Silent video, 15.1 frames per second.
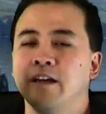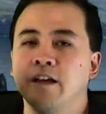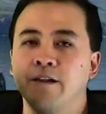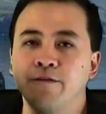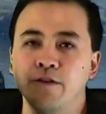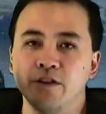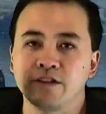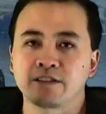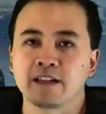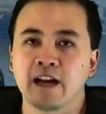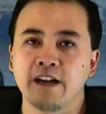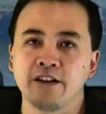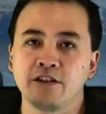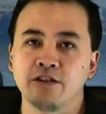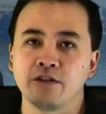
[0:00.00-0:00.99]
If you
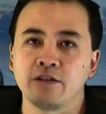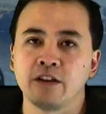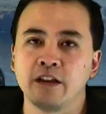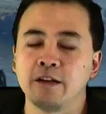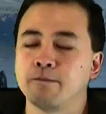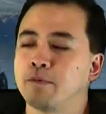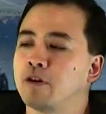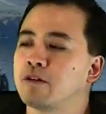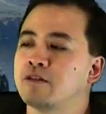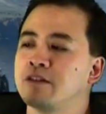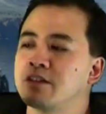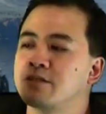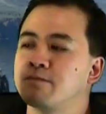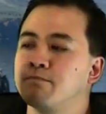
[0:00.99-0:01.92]
decide to do the ebook, this